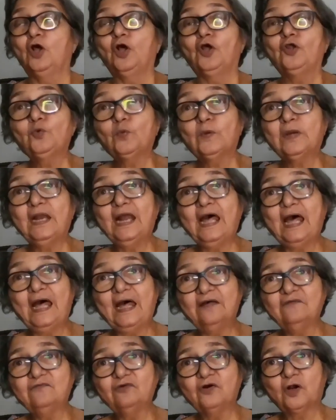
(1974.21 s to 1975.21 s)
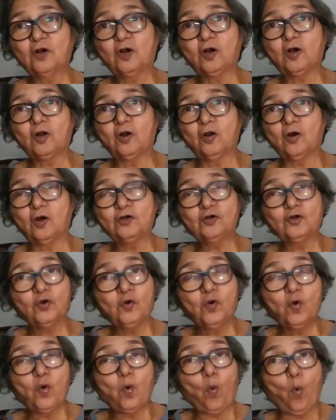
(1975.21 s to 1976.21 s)
You can have a clot
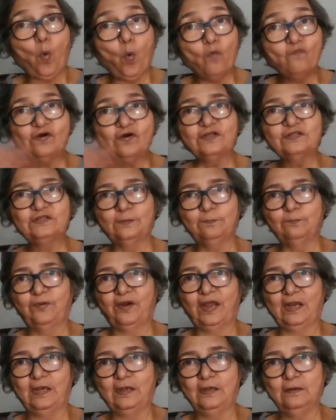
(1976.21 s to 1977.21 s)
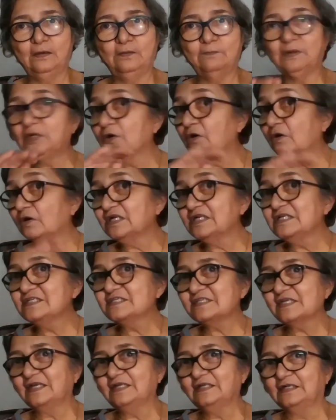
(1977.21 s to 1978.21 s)
over the brain, but not
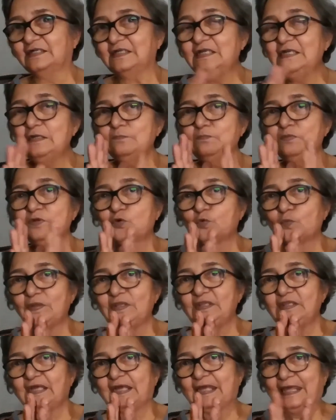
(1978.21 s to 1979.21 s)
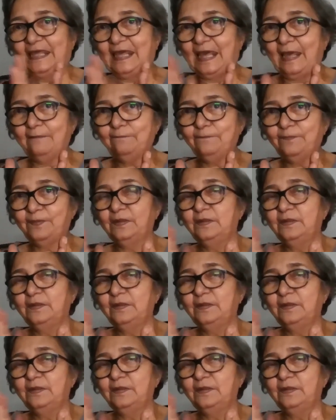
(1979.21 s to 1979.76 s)
inside it, in between the gap